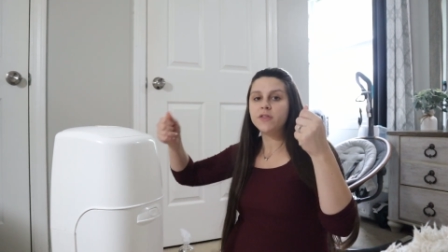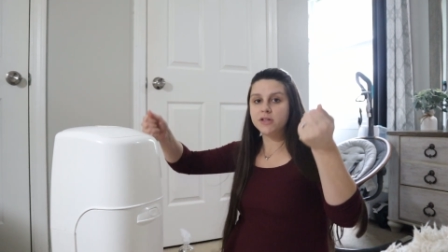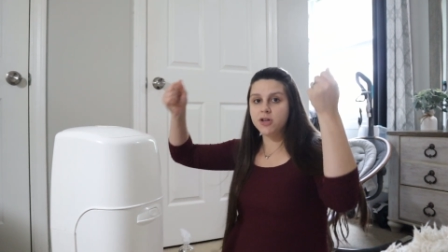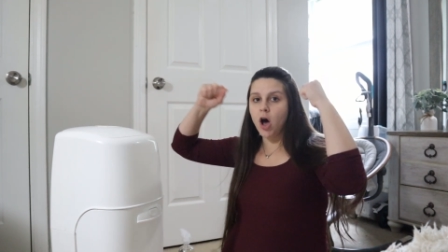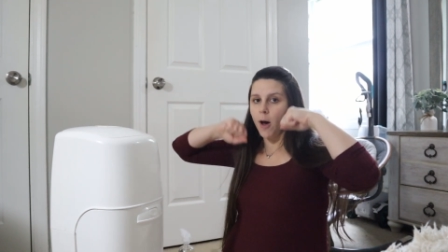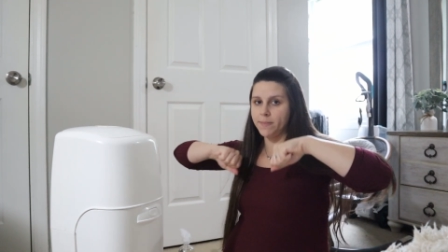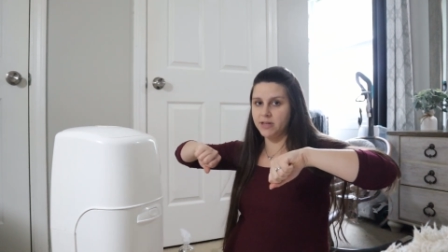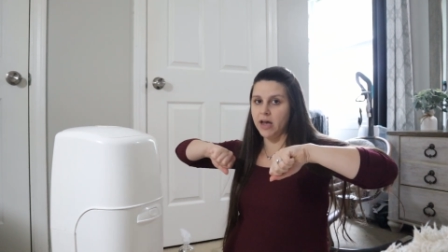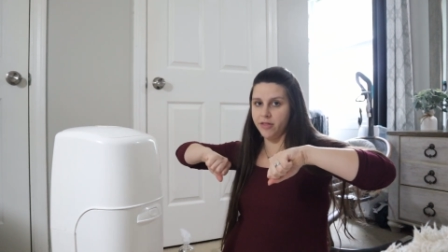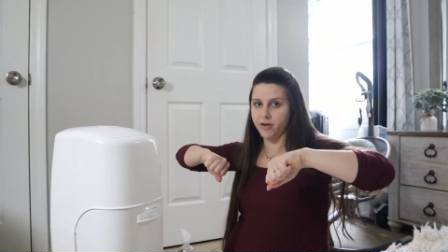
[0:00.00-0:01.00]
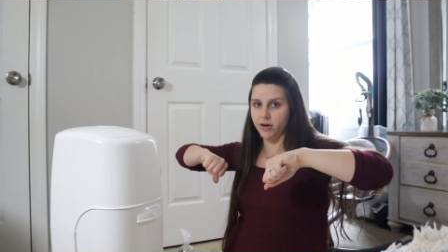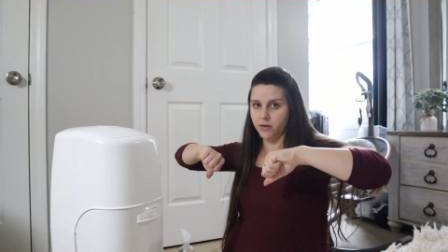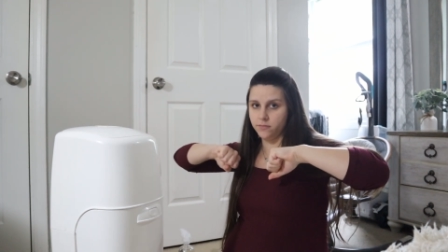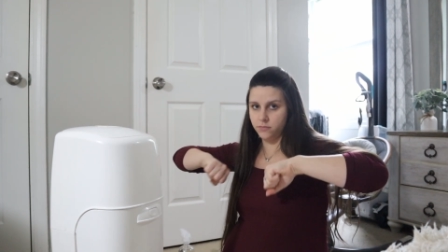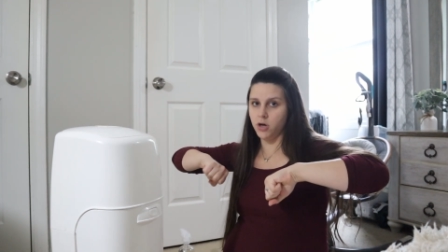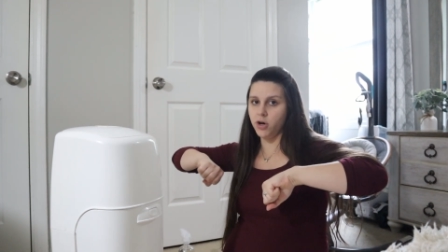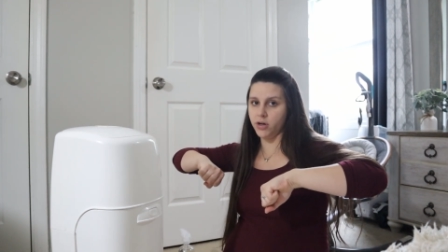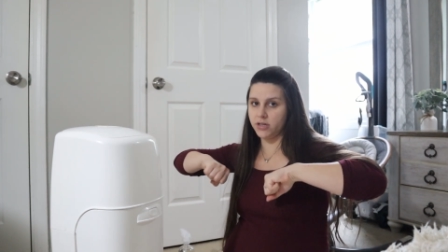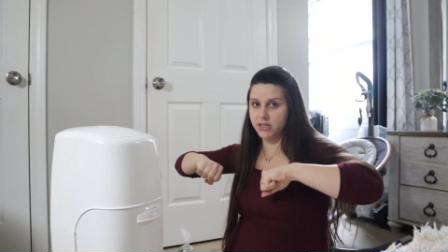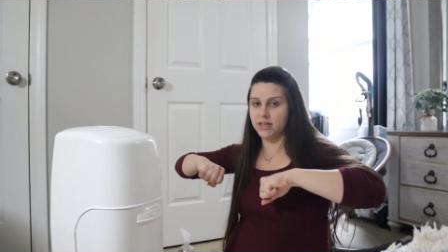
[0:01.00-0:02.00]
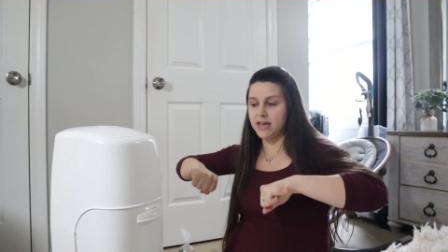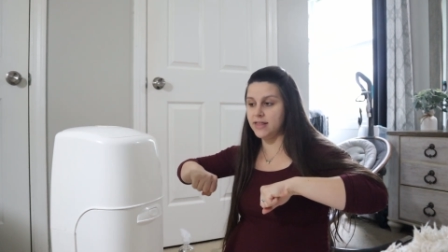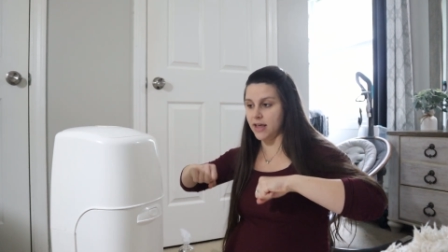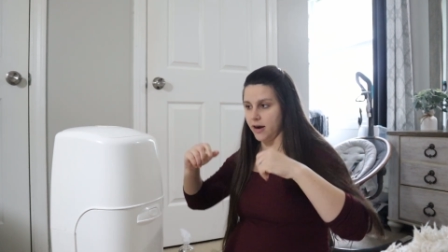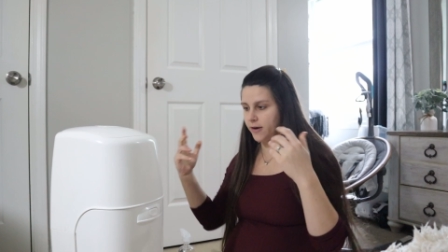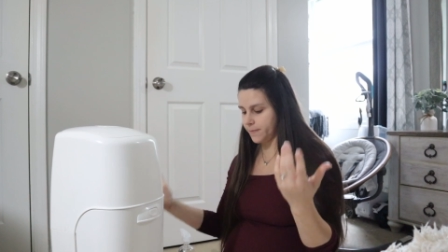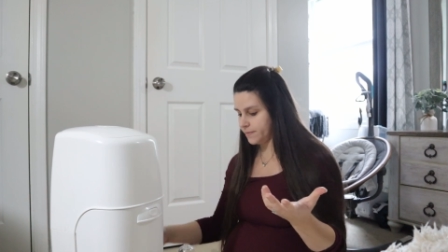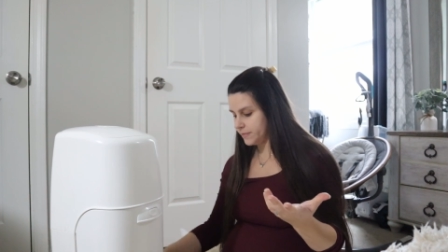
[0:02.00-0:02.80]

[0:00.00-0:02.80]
the top tether hooks in there